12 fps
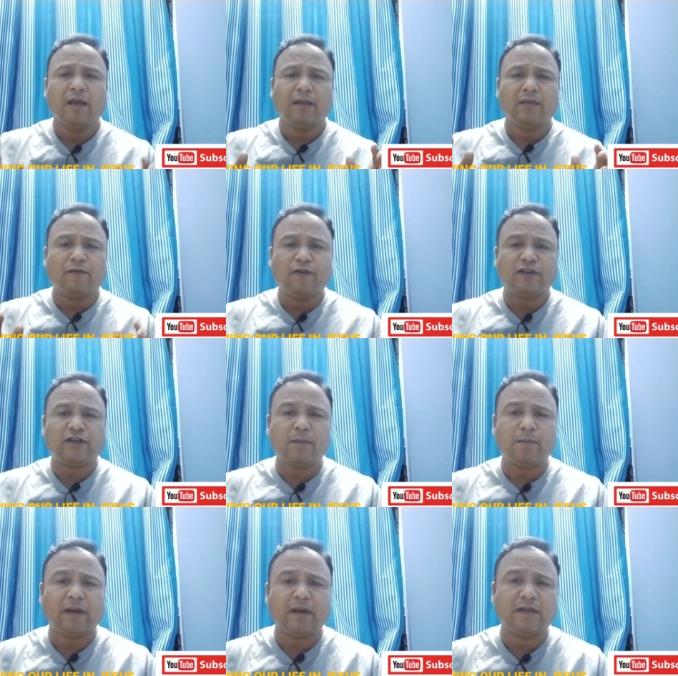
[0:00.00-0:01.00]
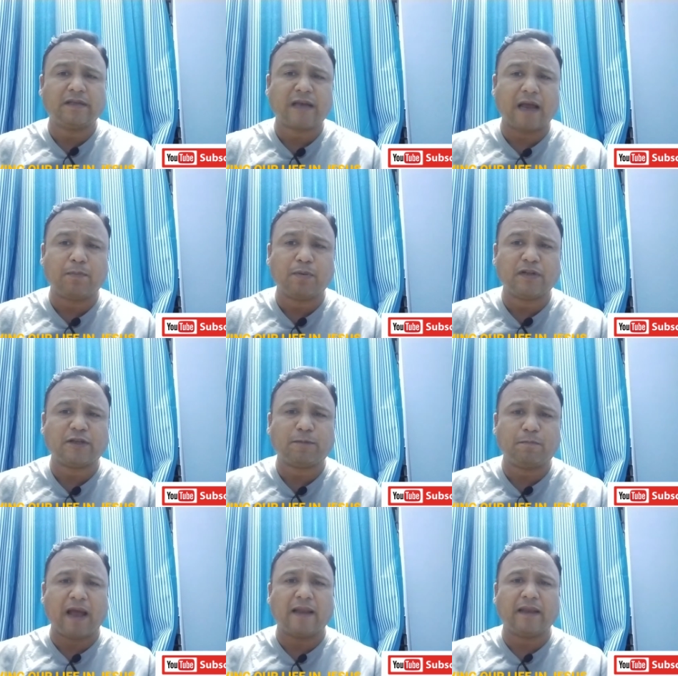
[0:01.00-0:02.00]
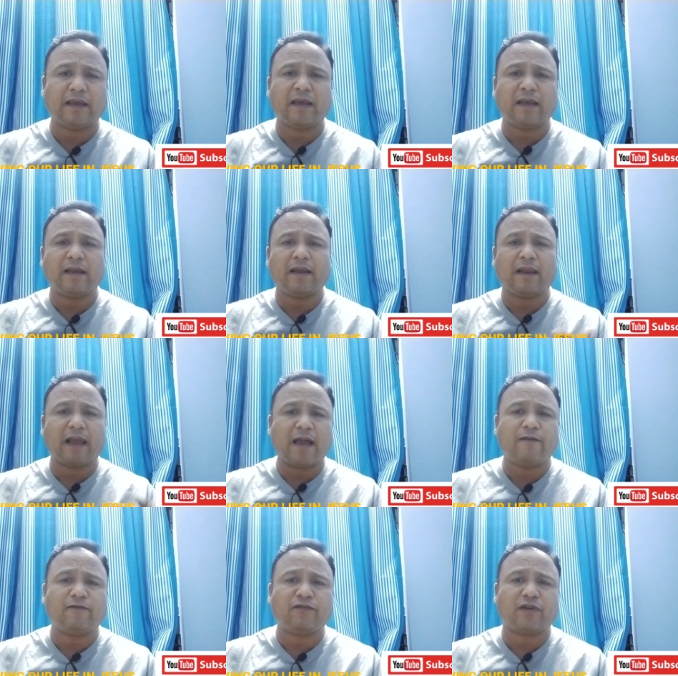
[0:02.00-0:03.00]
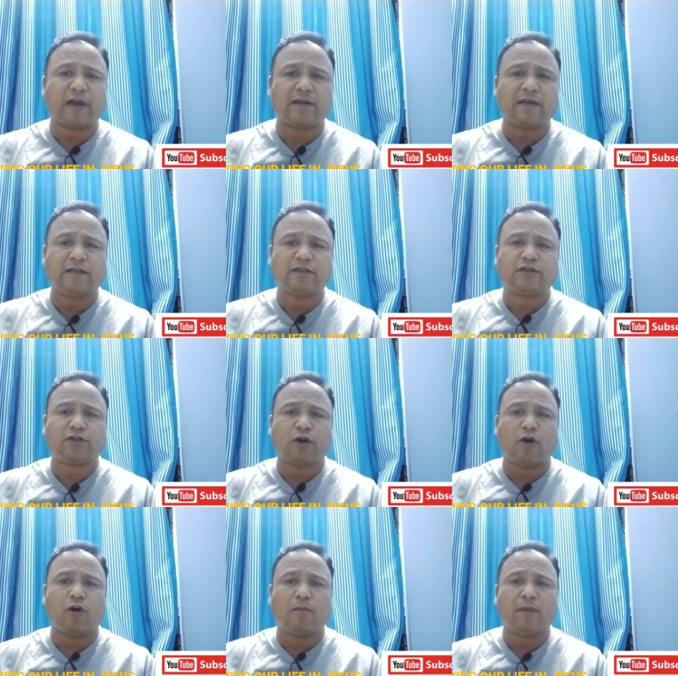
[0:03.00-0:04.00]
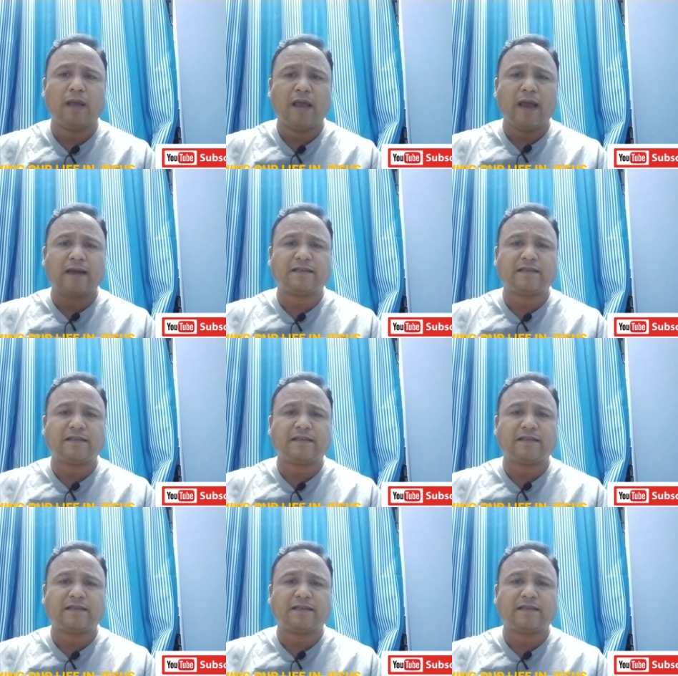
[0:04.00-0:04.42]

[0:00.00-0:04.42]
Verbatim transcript: The fishermen disciples panic in a life threatening storm at